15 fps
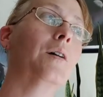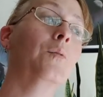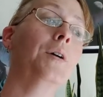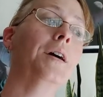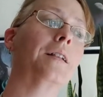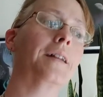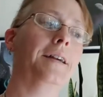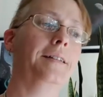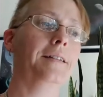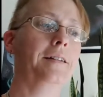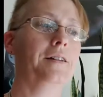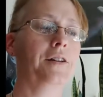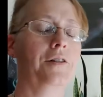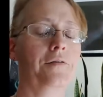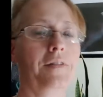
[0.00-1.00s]
well, I
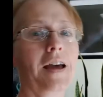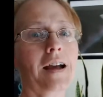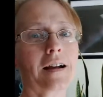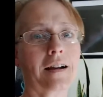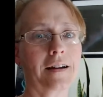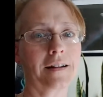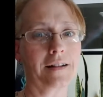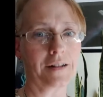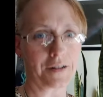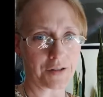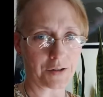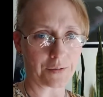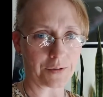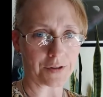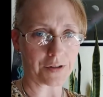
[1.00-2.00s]
didn't know that kind of
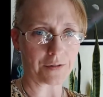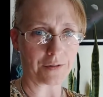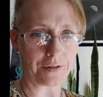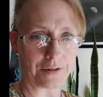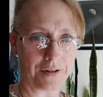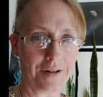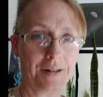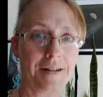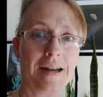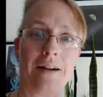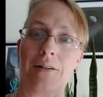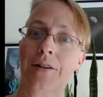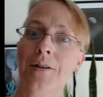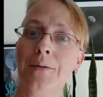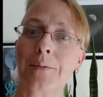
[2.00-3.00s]
hustle was going on, and
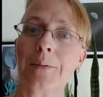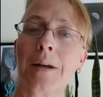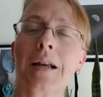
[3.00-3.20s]
now I do.